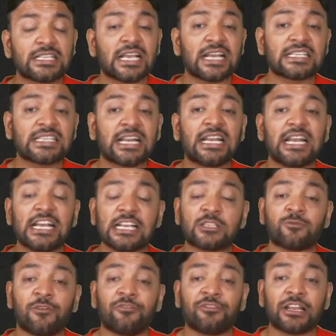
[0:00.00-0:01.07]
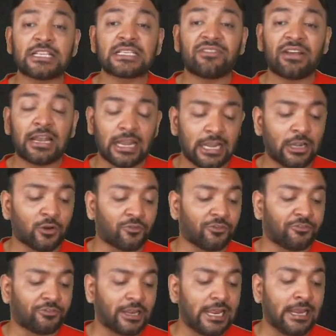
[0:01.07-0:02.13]
I said is 57 into
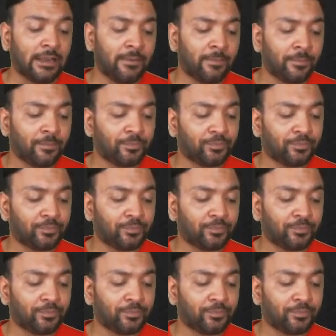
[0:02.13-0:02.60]
15,